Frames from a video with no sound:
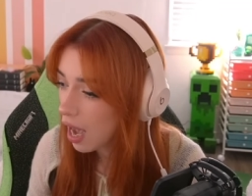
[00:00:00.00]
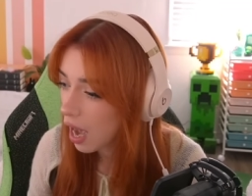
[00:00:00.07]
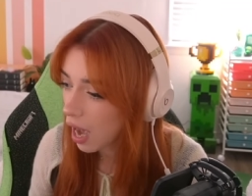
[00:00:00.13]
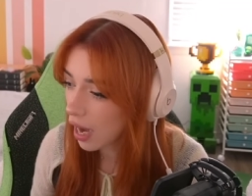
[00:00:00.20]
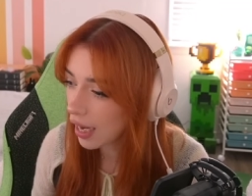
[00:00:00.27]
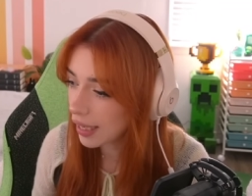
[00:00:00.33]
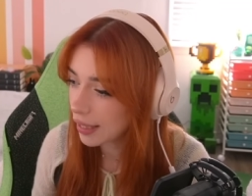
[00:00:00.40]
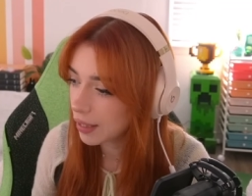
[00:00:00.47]

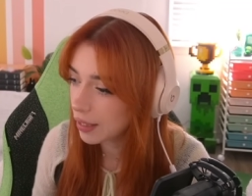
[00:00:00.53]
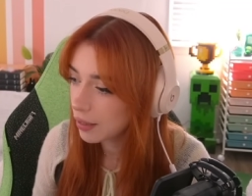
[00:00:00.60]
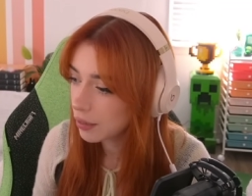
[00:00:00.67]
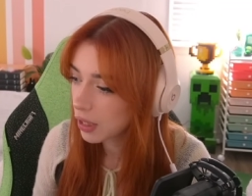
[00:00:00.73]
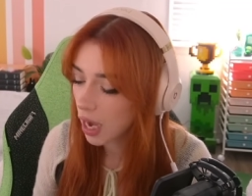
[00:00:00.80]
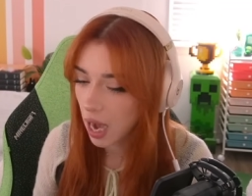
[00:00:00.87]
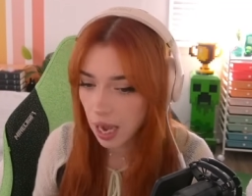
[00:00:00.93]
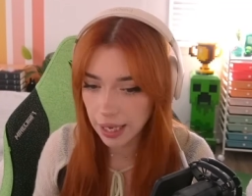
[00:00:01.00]
I
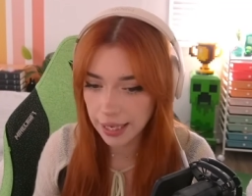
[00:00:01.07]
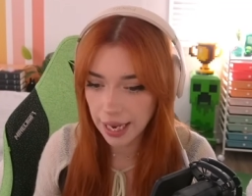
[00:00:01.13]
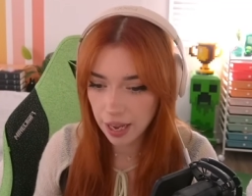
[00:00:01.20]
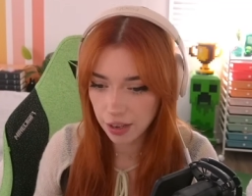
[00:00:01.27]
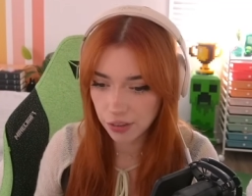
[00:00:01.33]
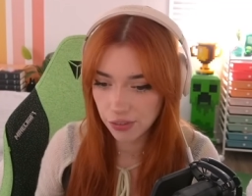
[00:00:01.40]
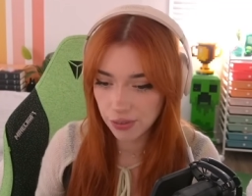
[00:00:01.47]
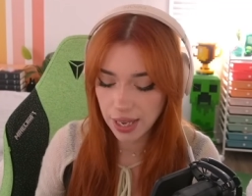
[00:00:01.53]

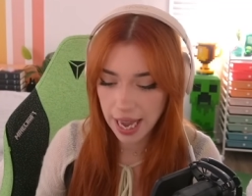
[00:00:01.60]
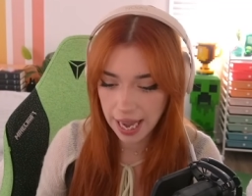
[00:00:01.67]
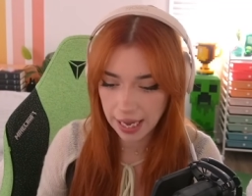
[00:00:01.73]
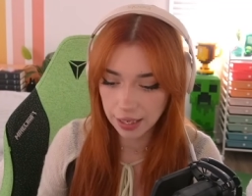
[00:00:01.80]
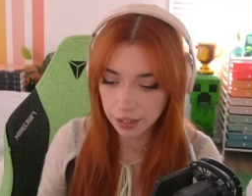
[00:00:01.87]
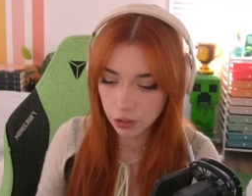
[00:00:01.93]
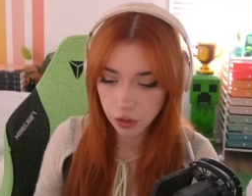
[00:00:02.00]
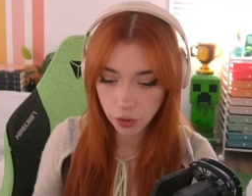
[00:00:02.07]
have
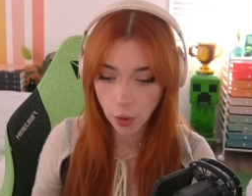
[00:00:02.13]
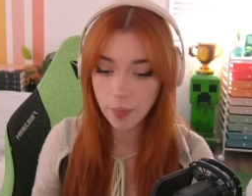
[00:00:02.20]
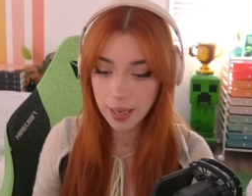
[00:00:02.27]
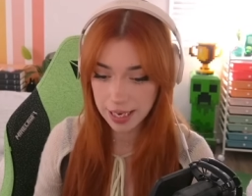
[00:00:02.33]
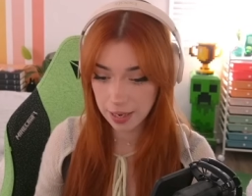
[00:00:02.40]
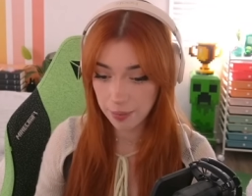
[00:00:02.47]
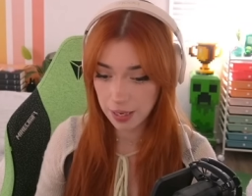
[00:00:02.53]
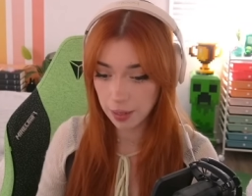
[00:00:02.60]
had so
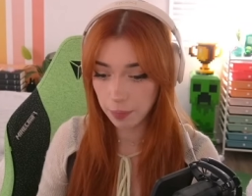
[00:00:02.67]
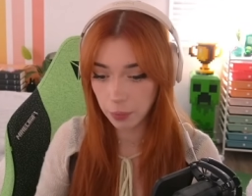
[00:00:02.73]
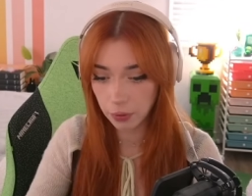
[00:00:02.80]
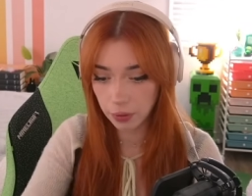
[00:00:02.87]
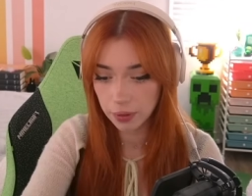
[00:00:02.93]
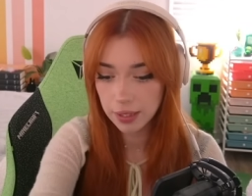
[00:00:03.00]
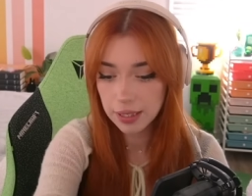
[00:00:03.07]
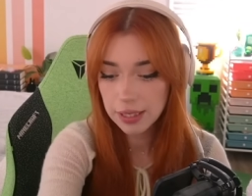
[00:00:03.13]
many
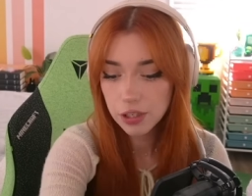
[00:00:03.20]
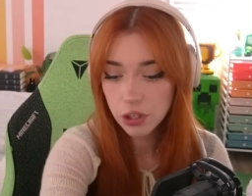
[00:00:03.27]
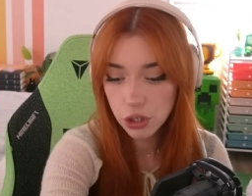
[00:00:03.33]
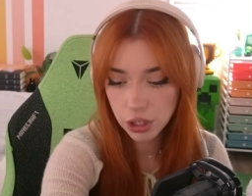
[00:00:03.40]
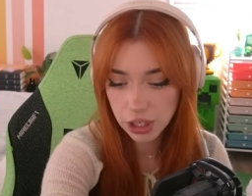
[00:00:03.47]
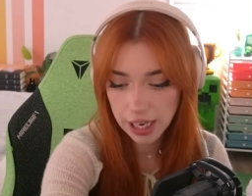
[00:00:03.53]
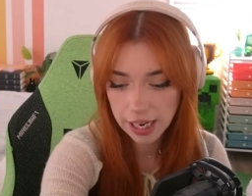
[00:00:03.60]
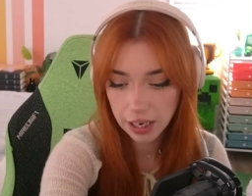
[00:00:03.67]
people
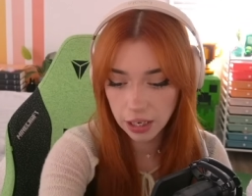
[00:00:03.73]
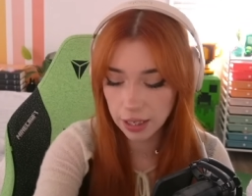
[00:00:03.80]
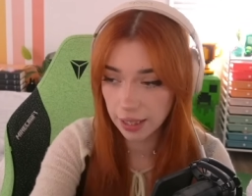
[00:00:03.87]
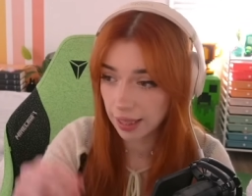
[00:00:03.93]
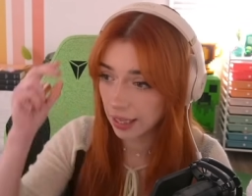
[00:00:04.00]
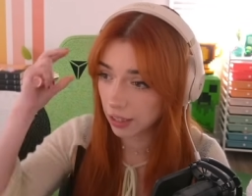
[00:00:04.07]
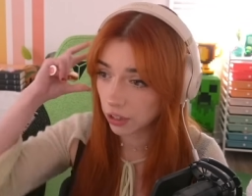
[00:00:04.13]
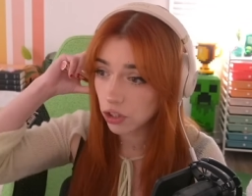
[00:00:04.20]
share
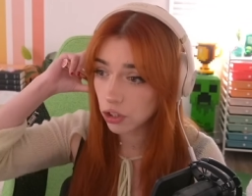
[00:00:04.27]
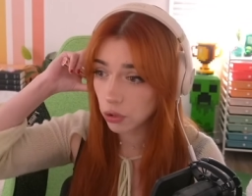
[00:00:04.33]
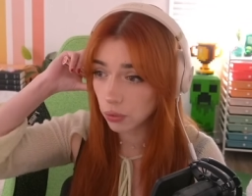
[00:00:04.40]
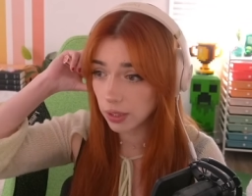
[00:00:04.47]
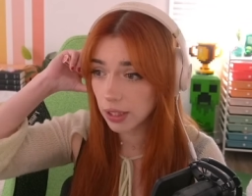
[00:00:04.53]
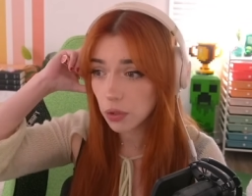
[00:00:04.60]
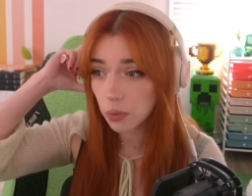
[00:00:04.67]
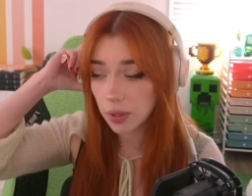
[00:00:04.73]
their
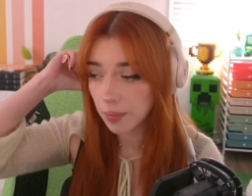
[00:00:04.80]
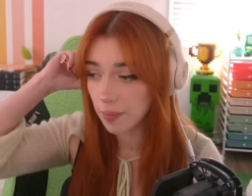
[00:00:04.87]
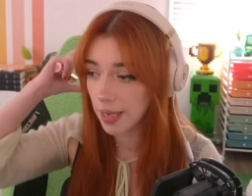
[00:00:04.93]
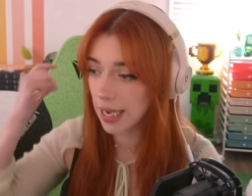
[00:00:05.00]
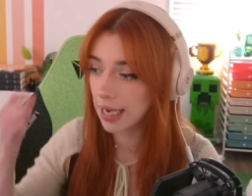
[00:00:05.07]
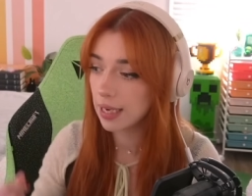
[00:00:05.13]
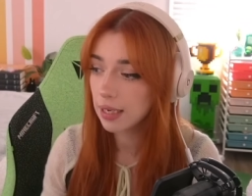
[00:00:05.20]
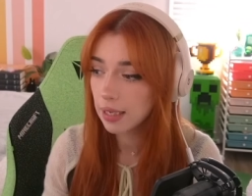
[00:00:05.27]
stories with
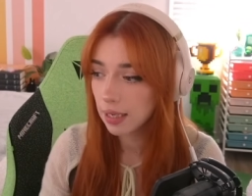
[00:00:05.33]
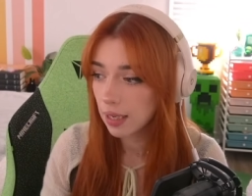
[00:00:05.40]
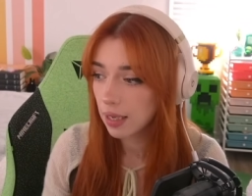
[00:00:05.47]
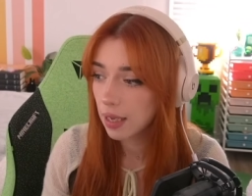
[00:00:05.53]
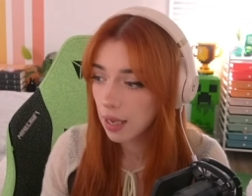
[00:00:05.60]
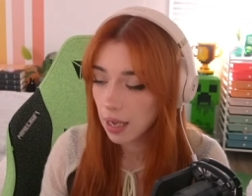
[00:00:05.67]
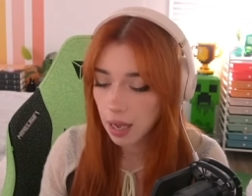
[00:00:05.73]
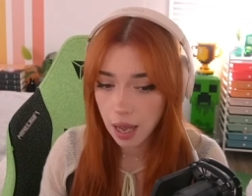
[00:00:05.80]
me
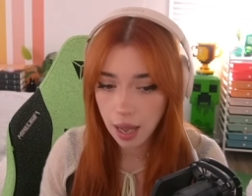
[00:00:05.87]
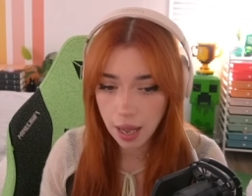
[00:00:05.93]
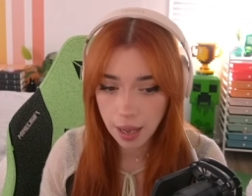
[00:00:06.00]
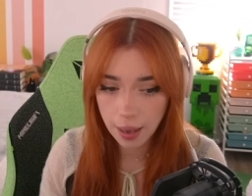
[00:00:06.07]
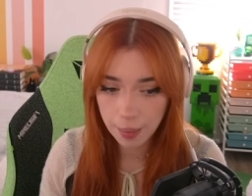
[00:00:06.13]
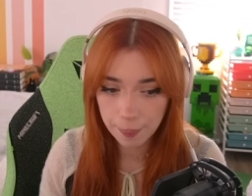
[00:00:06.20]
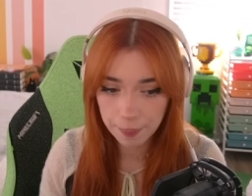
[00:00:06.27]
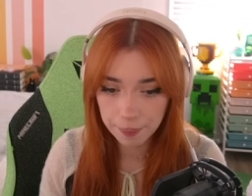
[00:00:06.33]

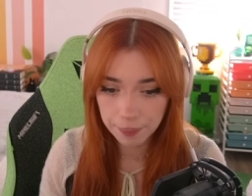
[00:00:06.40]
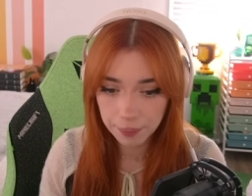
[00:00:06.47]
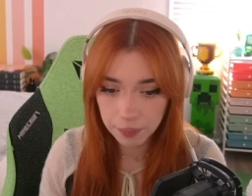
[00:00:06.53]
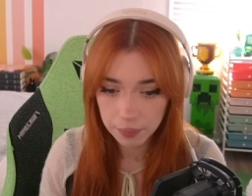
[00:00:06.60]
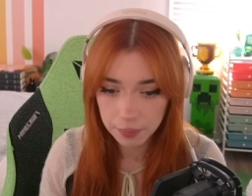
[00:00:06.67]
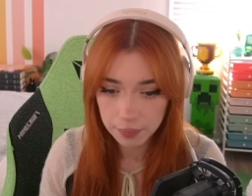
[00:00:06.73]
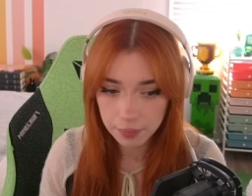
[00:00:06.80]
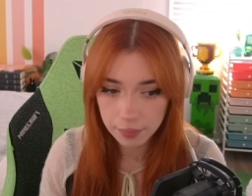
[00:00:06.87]

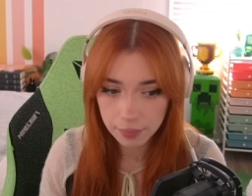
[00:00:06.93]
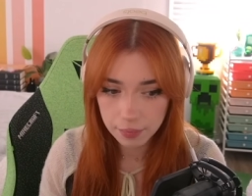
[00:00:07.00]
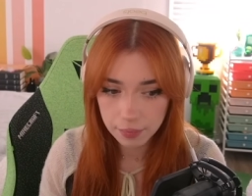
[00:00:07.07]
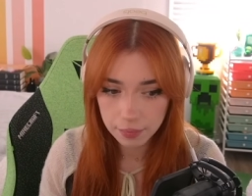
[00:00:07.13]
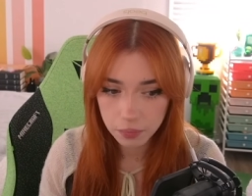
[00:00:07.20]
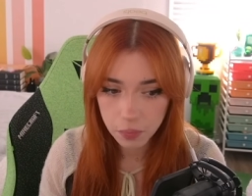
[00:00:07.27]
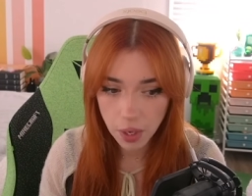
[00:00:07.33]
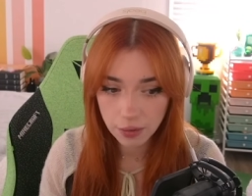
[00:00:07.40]

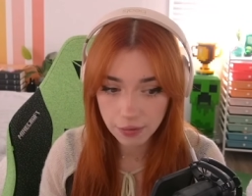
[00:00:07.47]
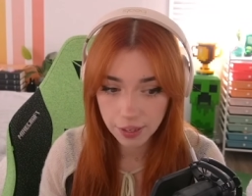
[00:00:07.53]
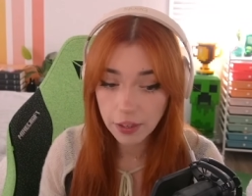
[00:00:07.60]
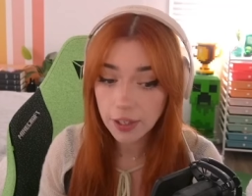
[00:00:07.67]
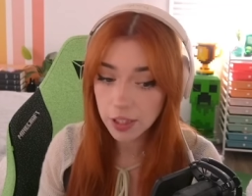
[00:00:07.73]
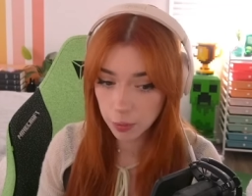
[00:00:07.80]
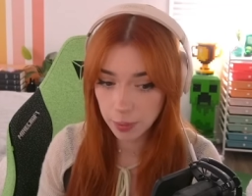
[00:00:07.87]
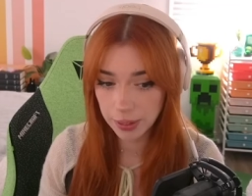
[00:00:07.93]
of their
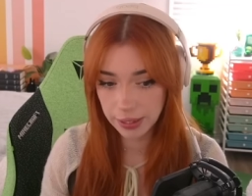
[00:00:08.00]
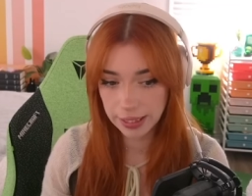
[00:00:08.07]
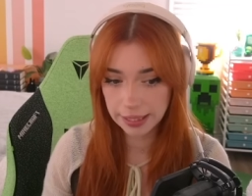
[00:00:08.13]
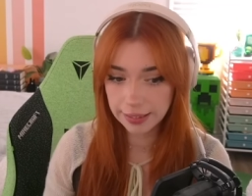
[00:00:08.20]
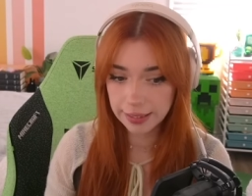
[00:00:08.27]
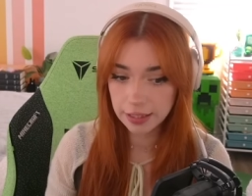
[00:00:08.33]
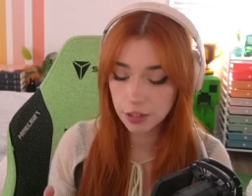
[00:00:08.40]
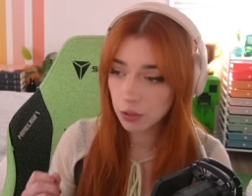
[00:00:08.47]

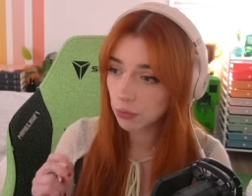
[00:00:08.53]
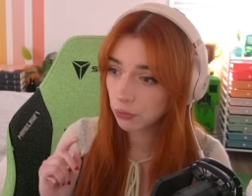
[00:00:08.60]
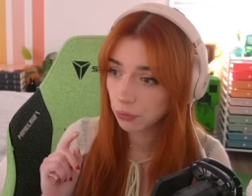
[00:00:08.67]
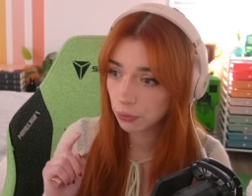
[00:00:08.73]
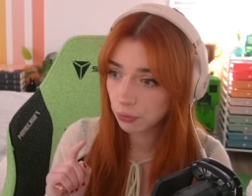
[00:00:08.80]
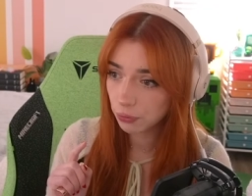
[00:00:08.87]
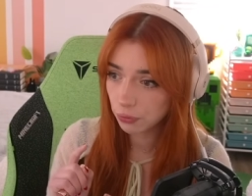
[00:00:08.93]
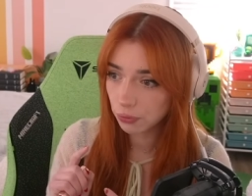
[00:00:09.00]
experiences
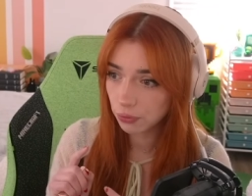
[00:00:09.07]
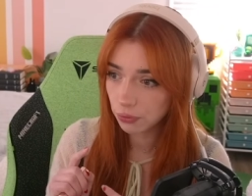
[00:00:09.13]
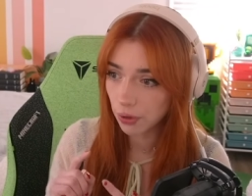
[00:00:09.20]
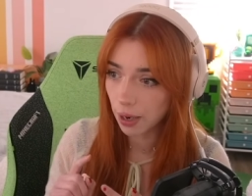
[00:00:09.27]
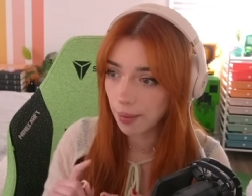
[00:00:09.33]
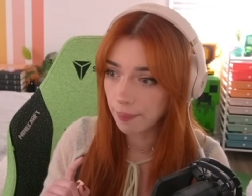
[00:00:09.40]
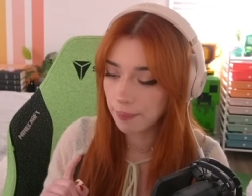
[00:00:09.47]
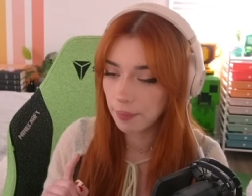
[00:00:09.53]

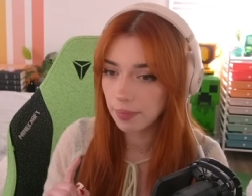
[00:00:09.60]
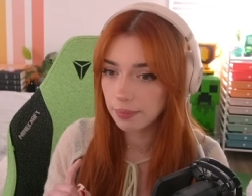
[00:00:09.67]
through